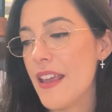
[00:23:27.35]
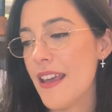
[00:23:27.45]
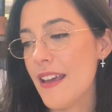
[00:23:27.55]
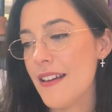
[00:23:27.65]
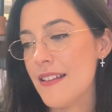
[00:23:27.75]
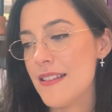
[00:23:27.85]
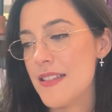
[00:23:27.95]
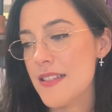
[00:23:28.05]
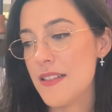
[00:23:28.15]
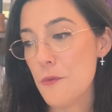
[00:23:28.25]
And
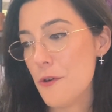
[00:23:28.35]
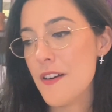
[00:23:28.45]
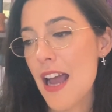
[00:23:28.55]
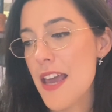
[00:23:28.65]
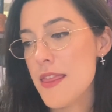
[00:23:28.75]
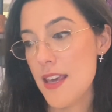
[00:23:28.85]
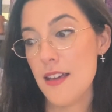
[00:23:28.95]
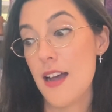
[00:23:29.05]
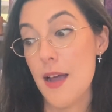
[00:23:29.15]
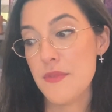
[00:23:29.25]
the word,
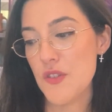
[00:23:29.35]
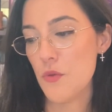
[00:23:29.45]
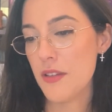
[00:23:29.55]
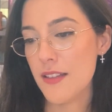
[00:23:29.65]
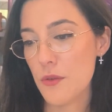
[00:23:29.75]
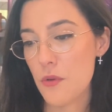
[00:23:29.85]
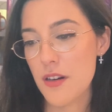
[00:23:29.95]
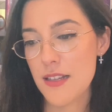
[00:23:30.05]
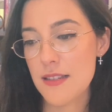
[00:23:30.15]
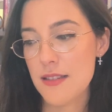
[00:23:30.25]
I'm assuming that the
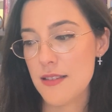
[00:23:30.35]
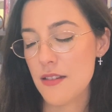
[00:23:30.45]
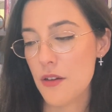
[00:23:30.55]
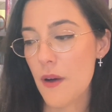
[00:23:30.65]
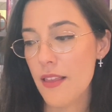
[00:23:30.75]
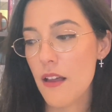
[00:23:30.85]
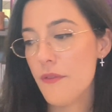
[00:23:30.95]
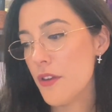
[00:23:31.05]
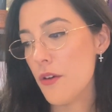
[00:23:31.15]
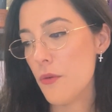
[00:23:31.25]
word is, I
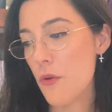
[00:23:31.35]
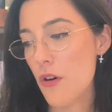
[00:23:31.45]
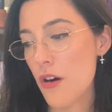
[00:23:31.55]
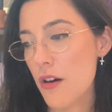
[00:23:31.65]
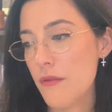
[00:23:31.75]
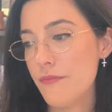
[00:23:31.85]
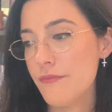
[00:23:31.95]
love you, or